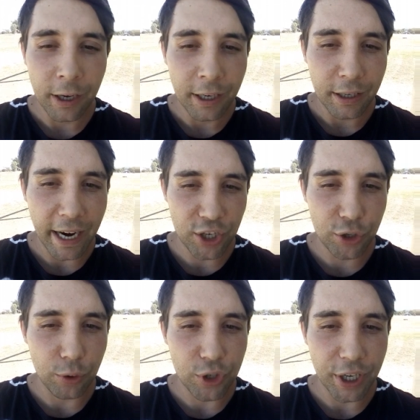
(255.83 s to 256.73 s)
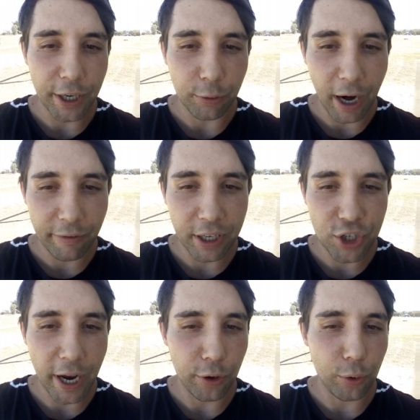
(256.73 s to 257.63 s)
National Geographic
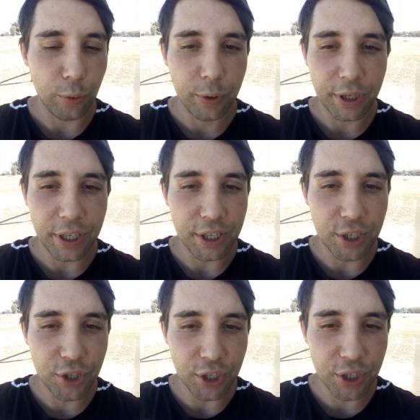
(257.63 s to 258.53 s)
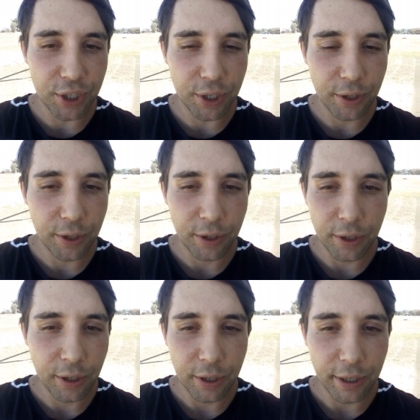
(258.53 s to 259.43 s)
Channel is just
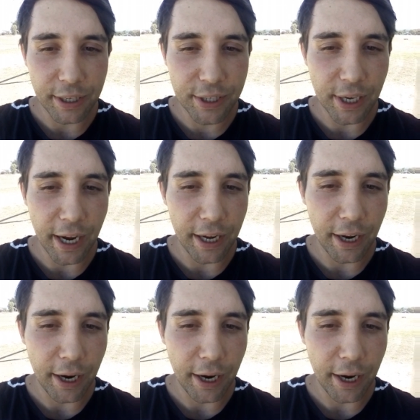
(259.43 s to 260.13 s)
it's a